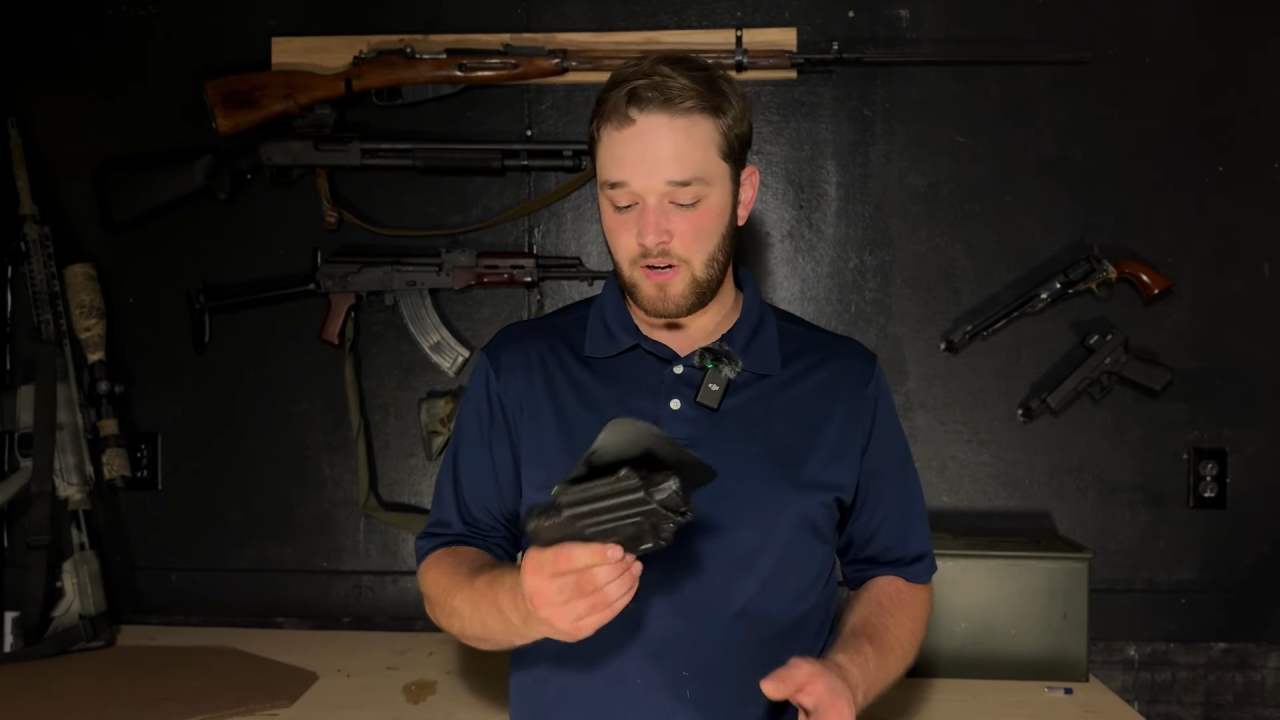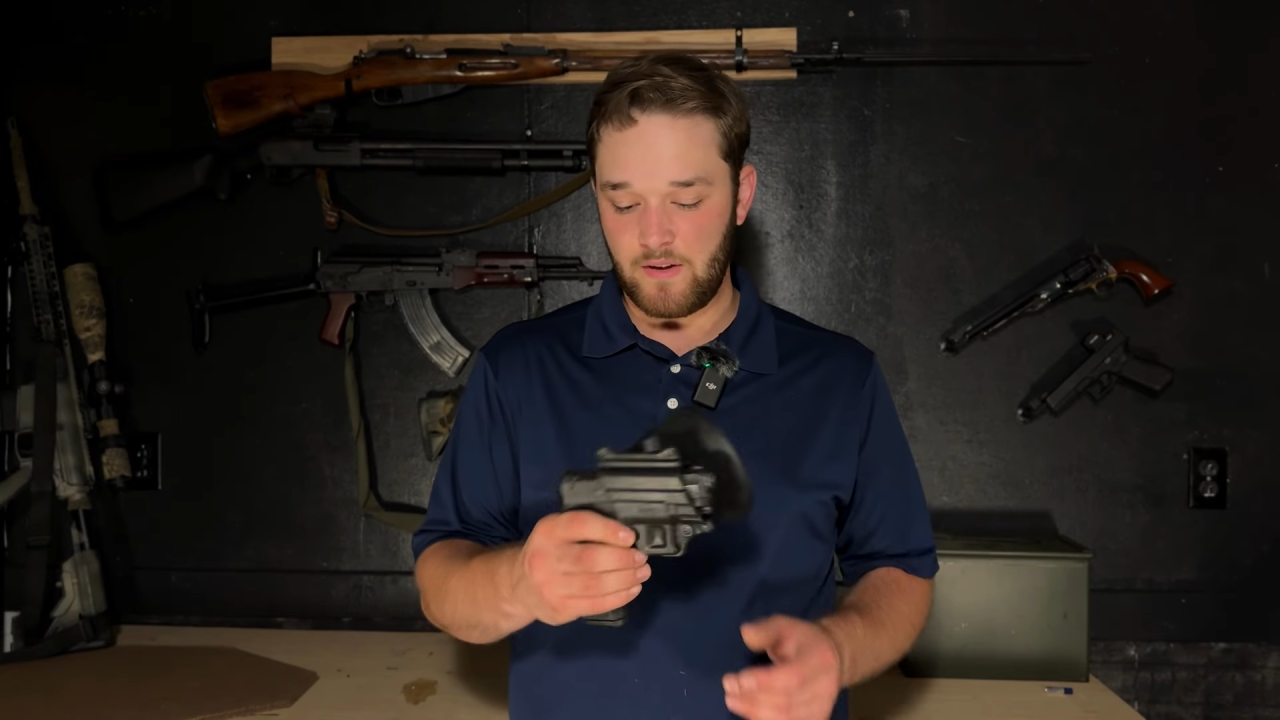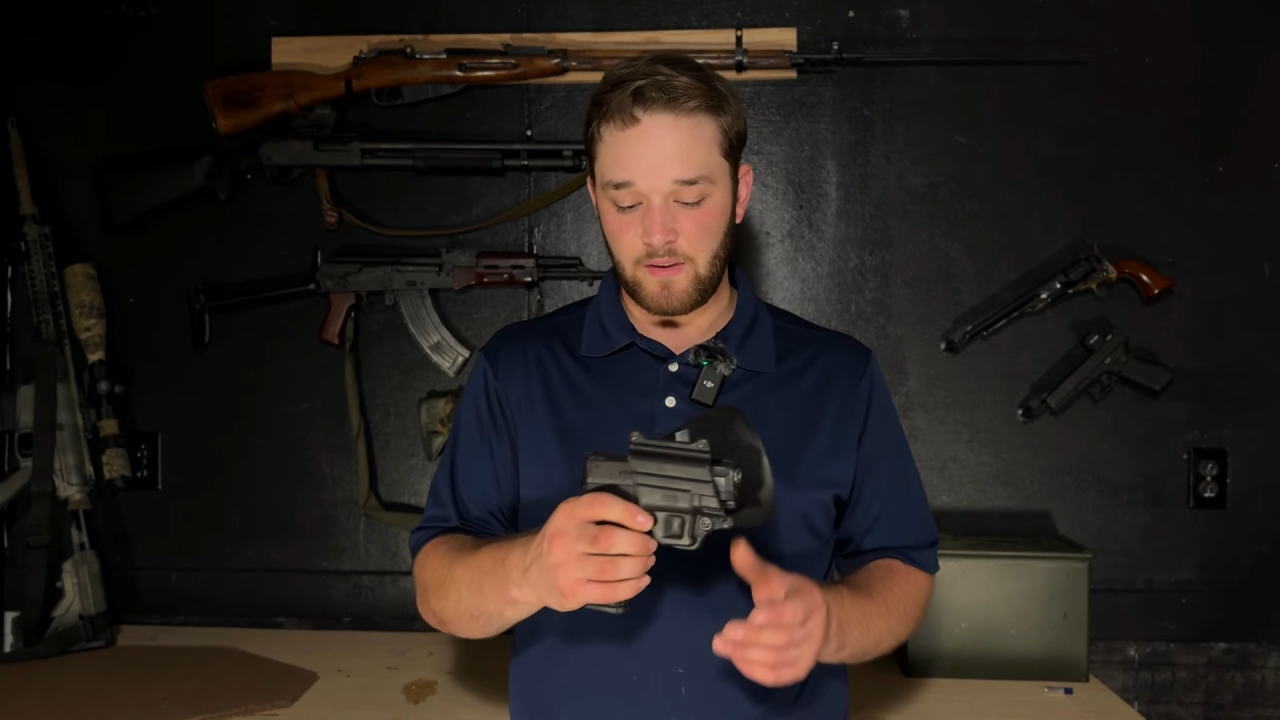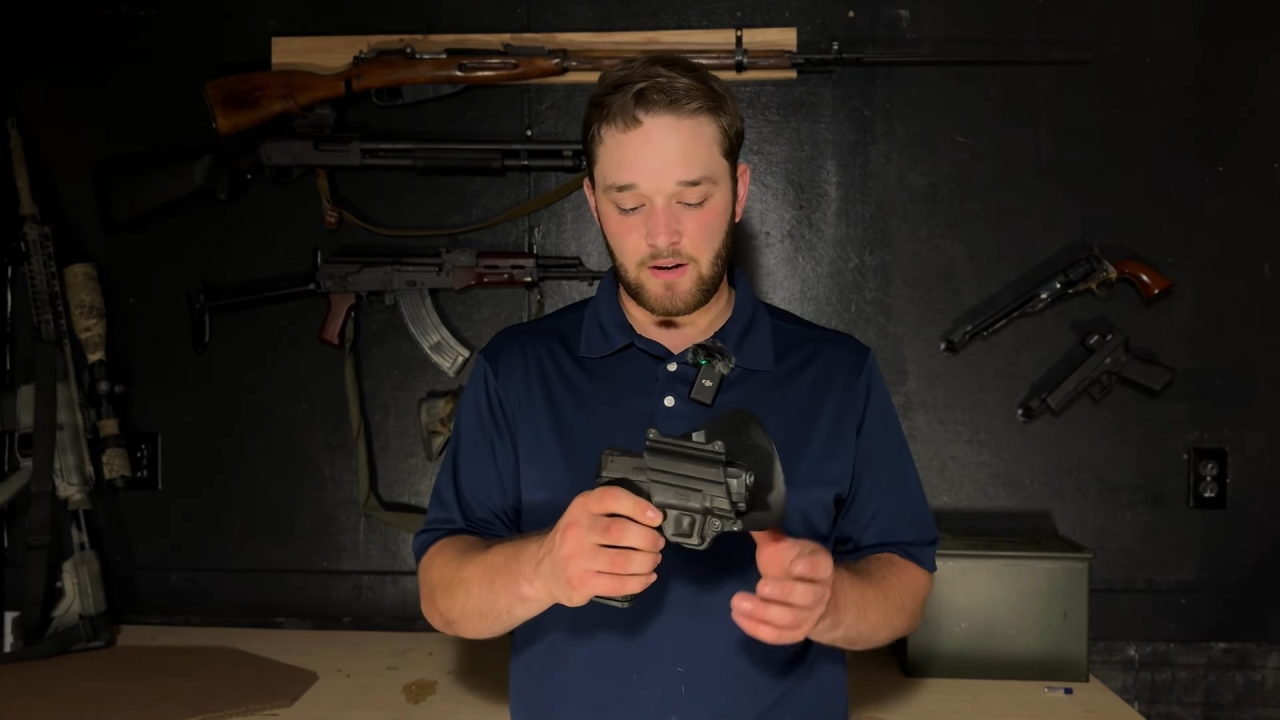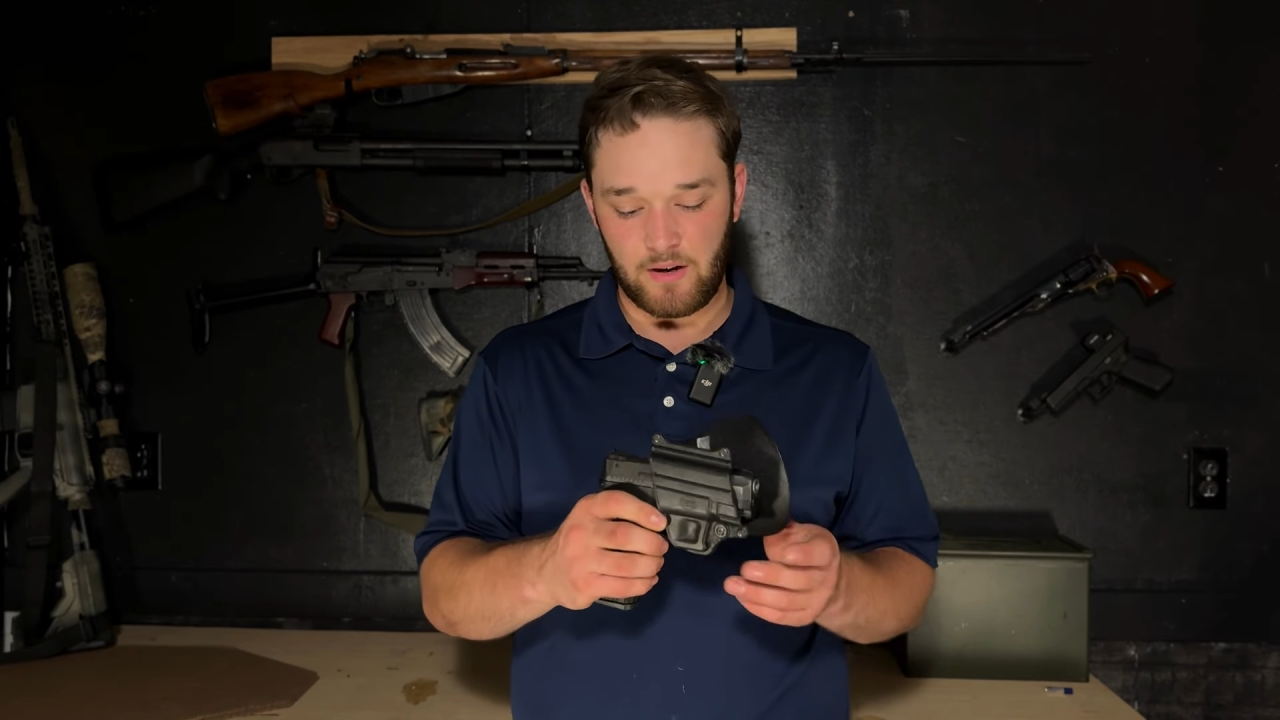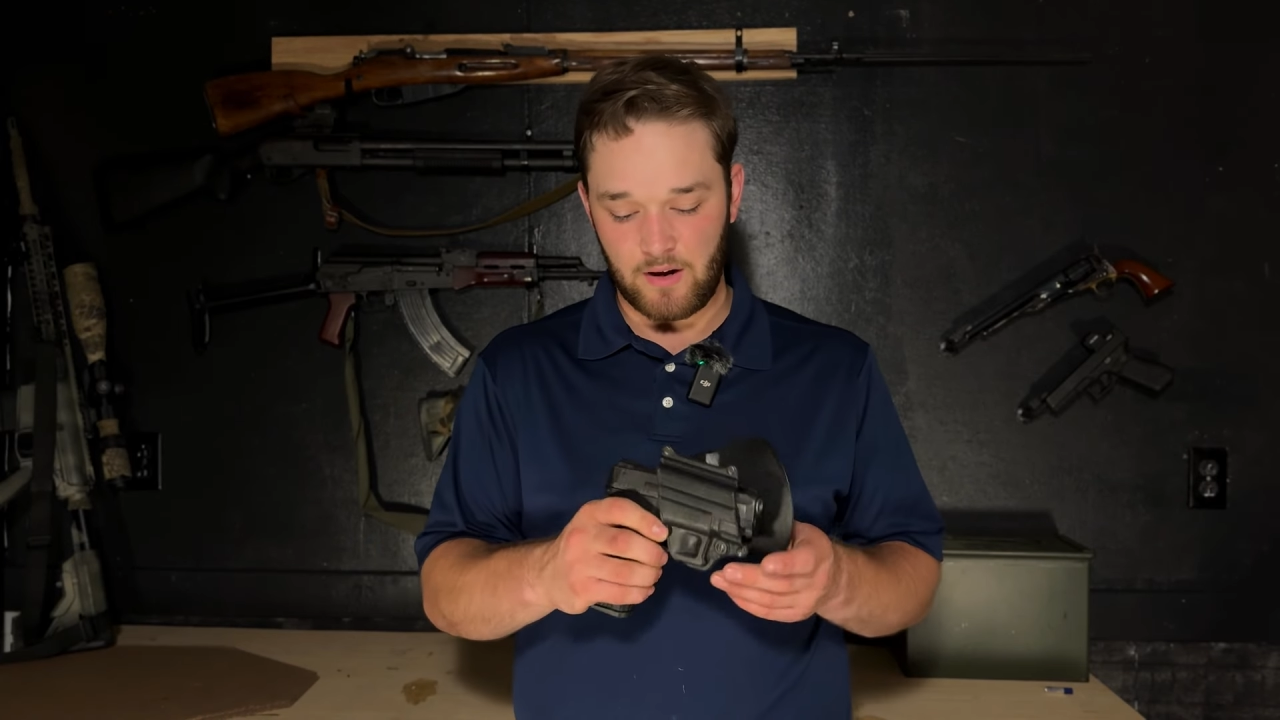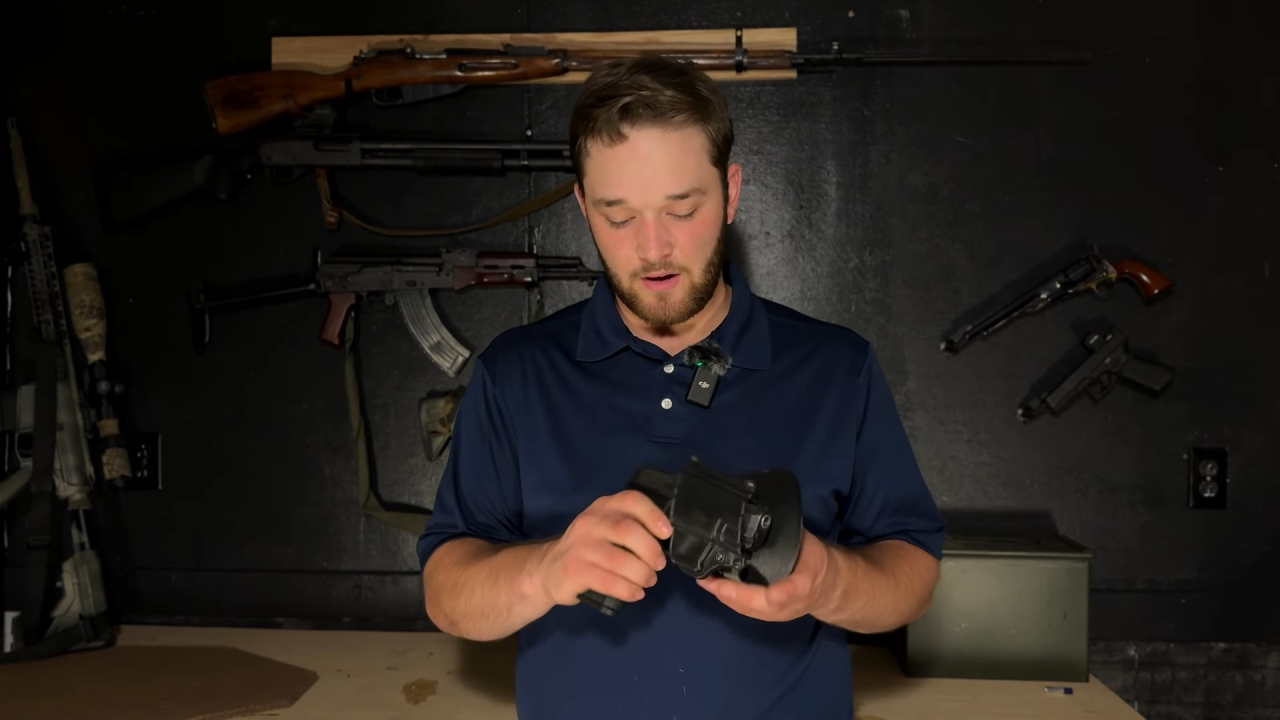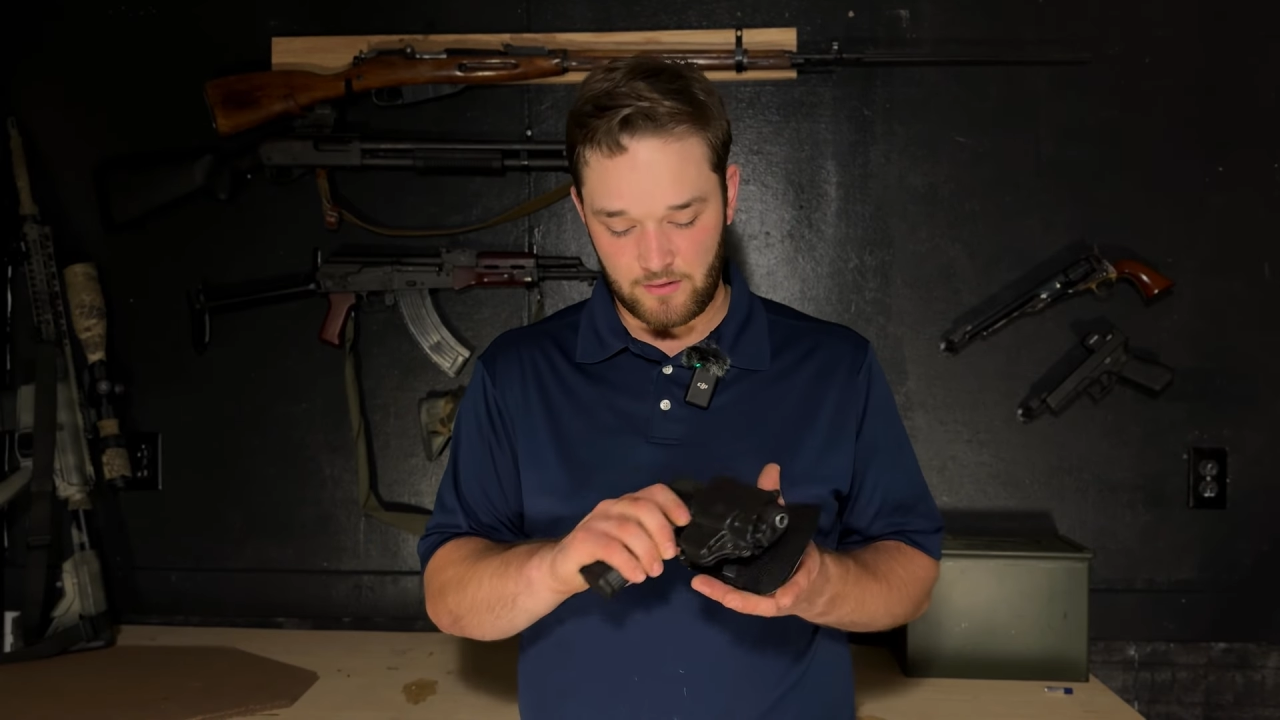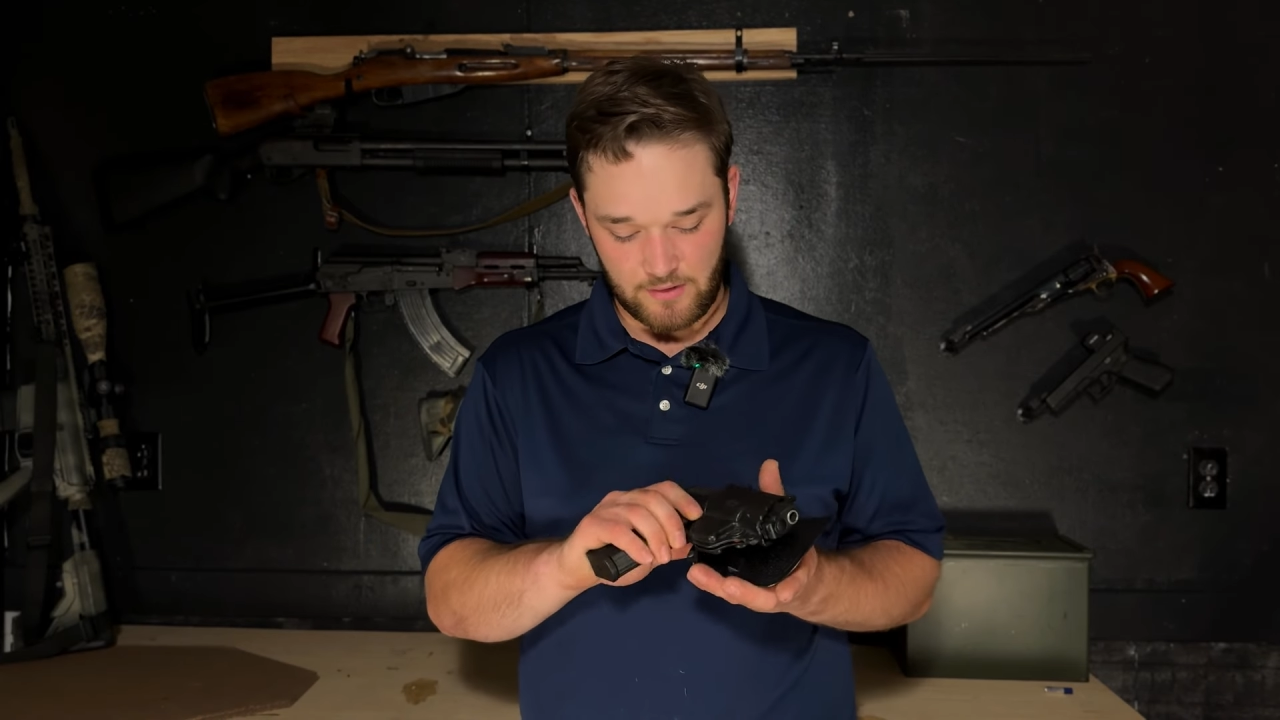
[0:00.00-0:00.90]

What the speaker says: gun that I got.